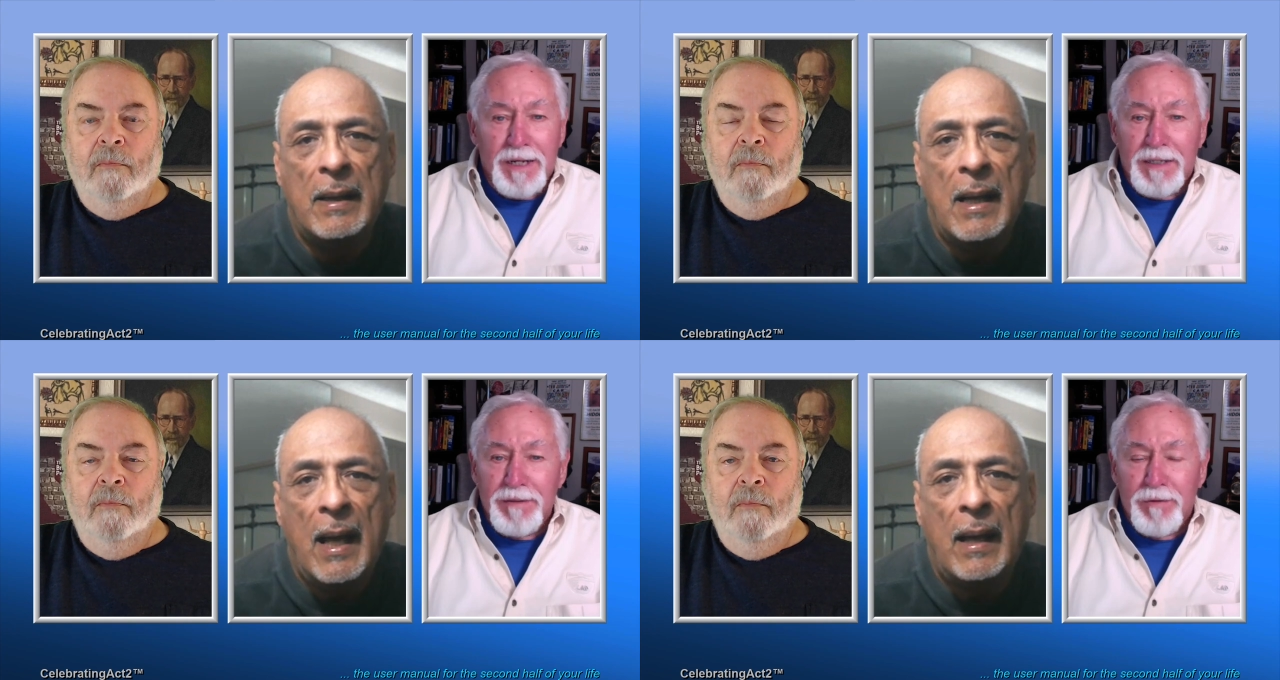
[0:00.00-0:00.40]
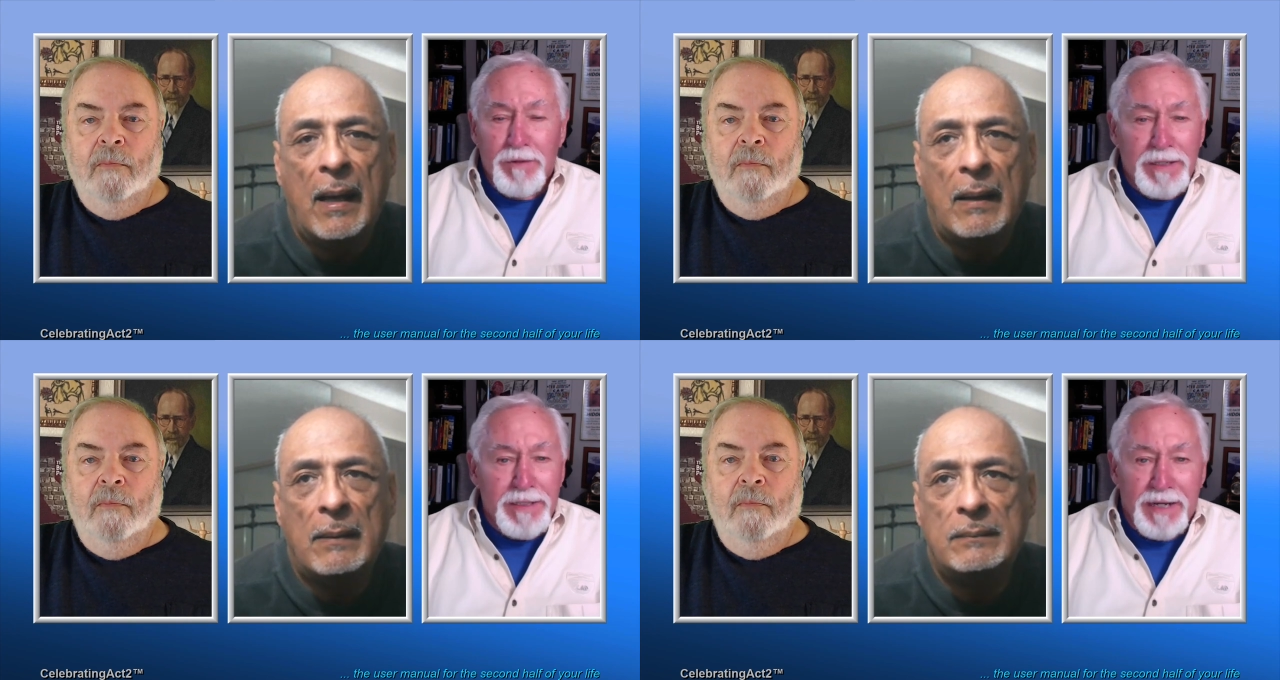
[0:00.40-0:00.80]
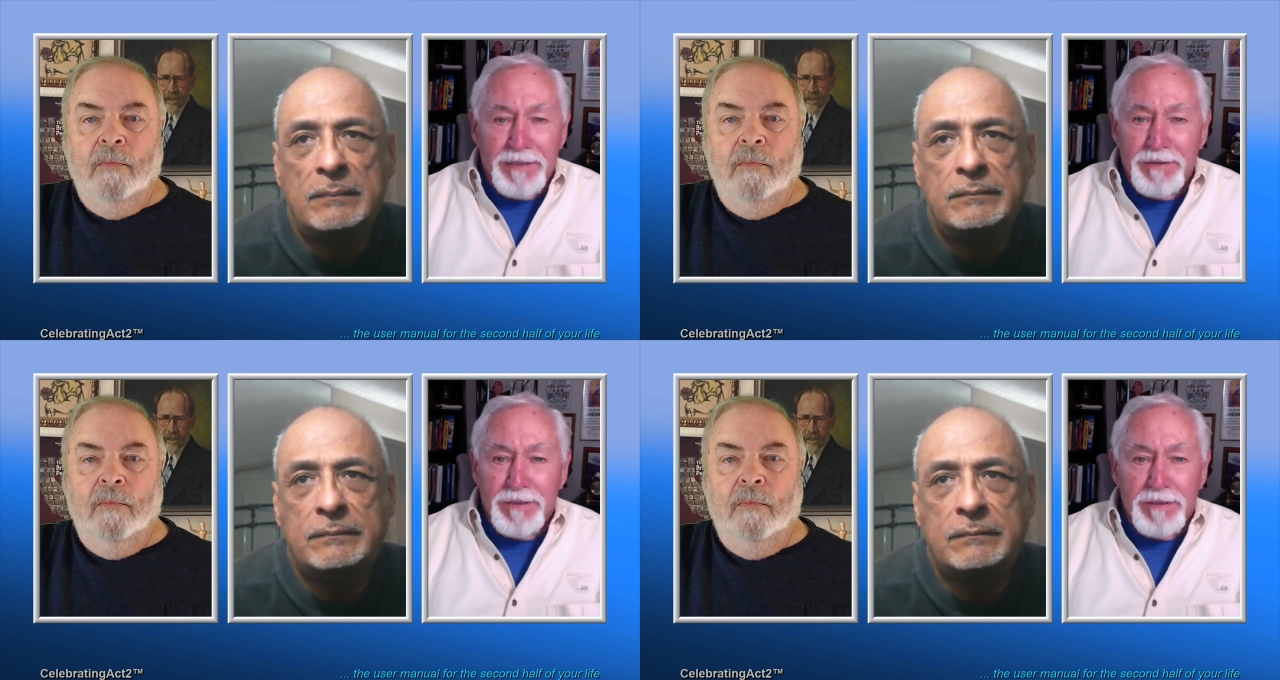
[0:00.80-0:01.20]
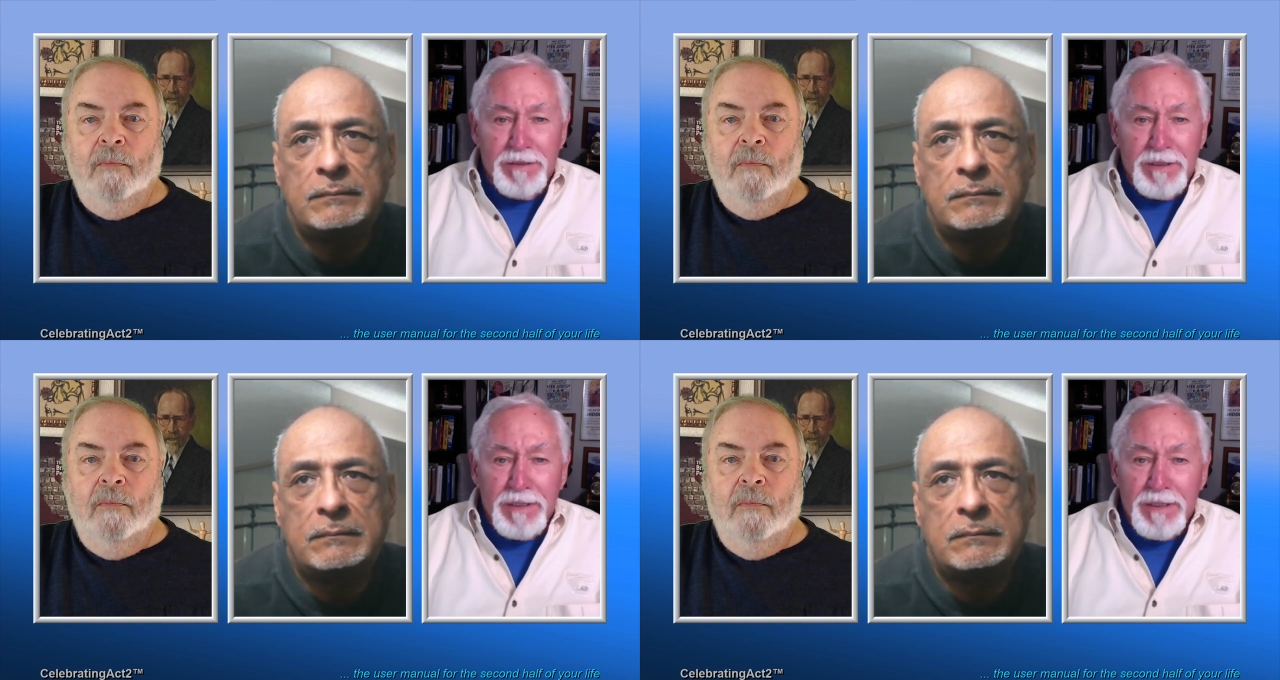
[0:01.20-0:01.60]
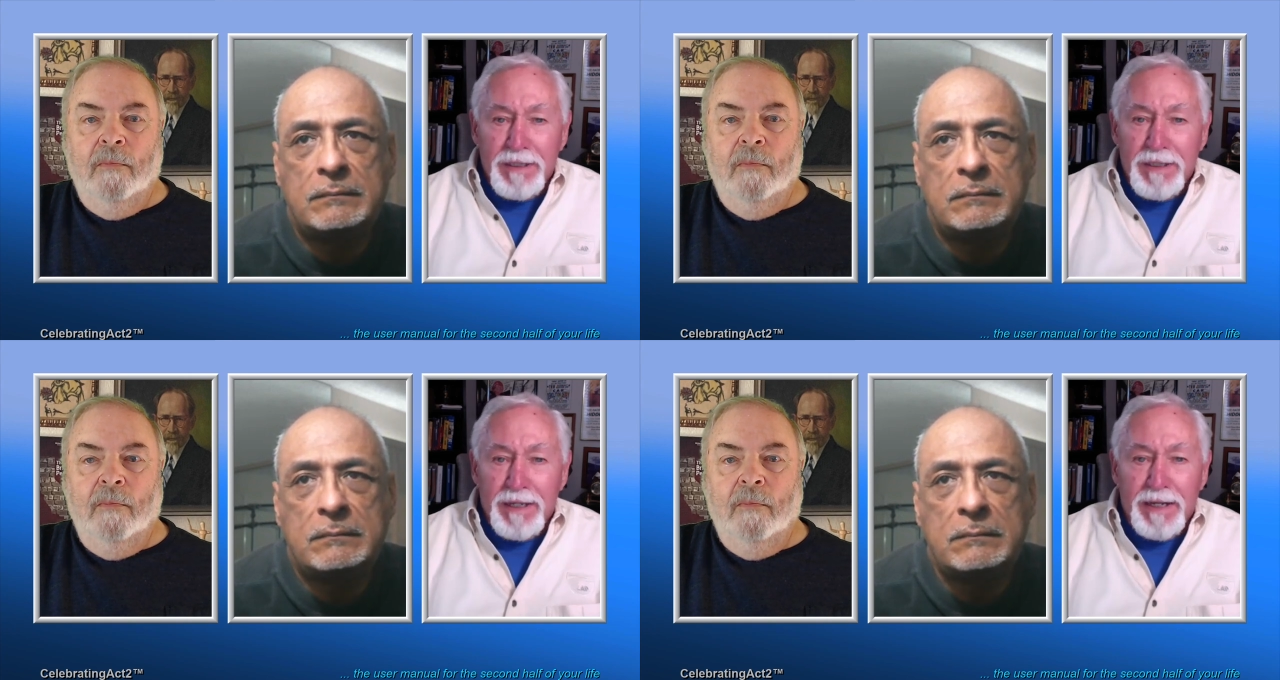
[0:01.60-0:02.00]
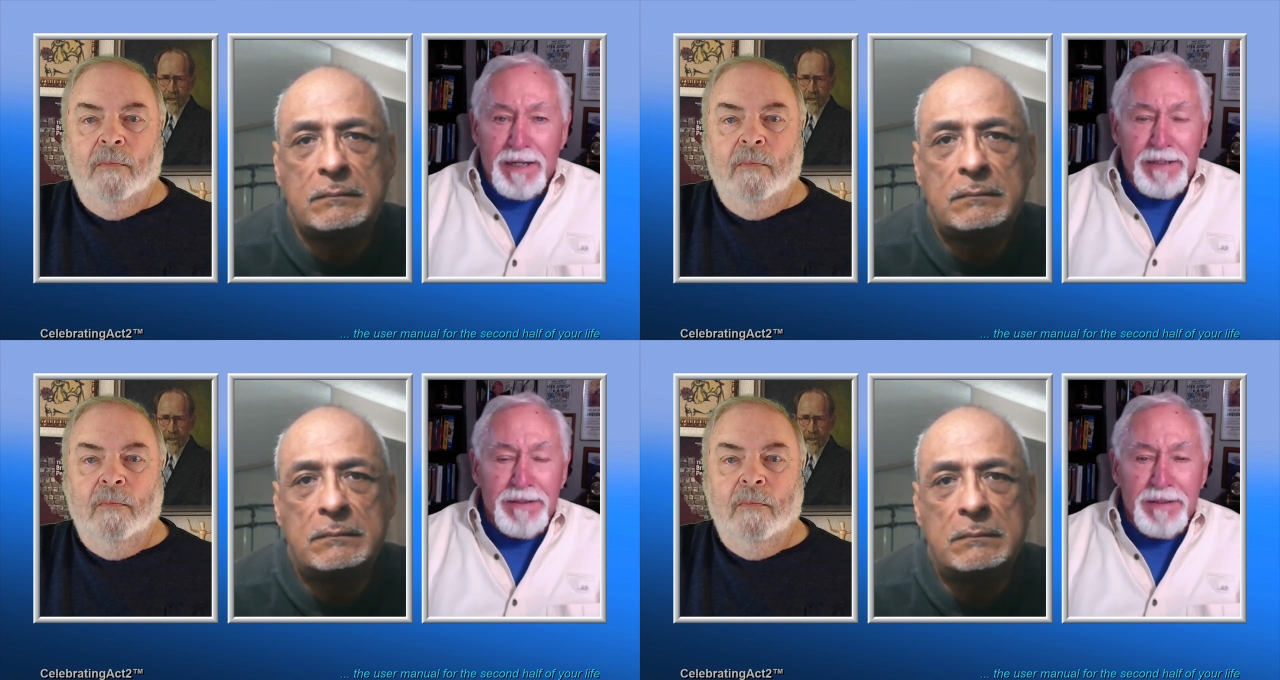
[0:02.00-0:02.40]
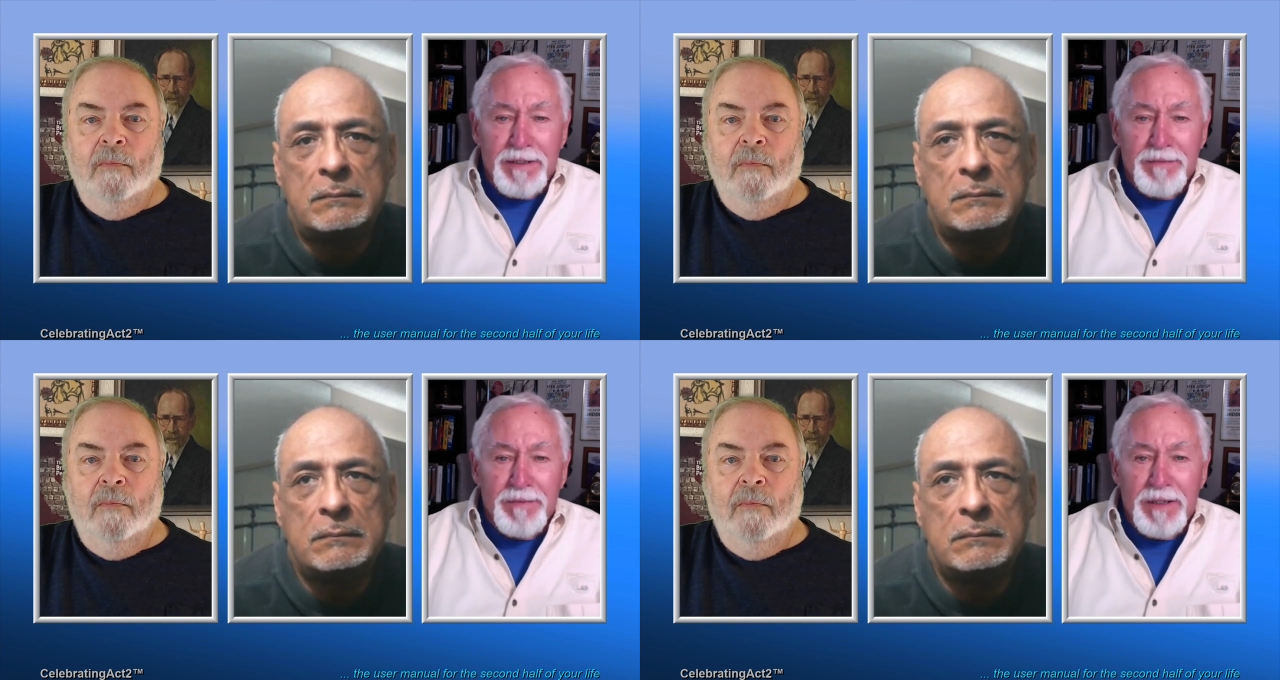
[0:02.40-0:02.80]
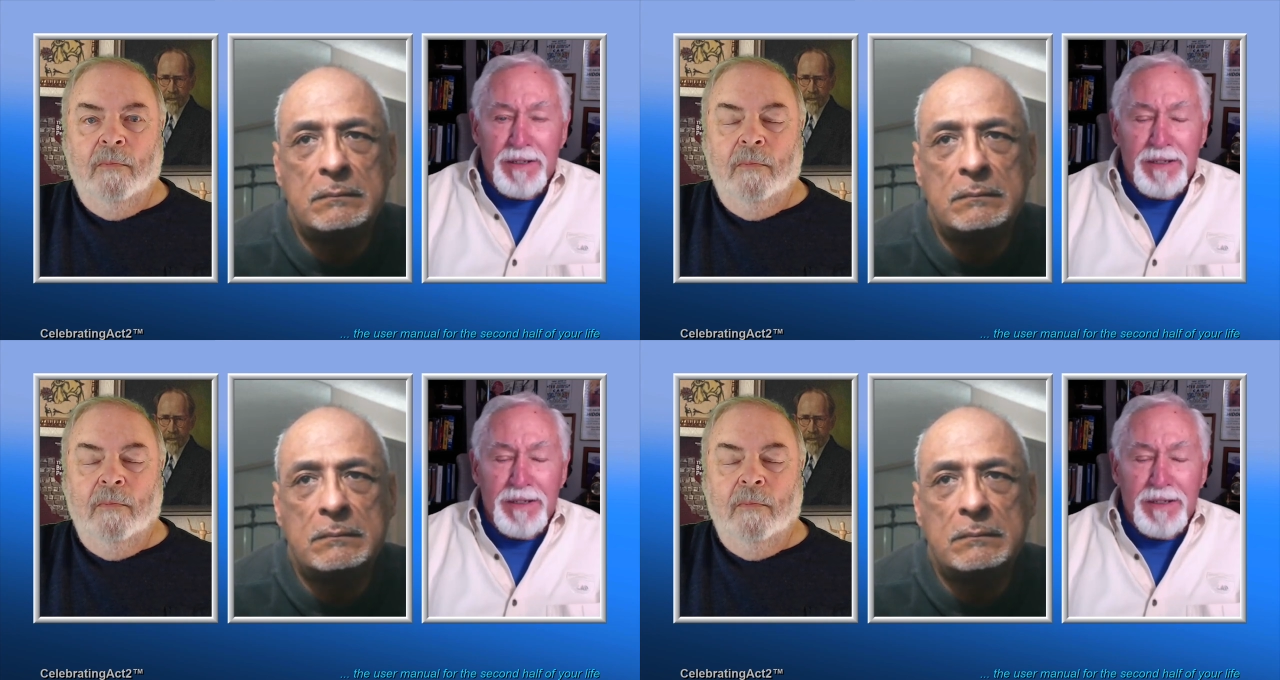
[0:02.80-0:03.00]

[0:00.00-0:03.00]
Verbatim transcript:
Speaker 1: Uh, great actor, and uh,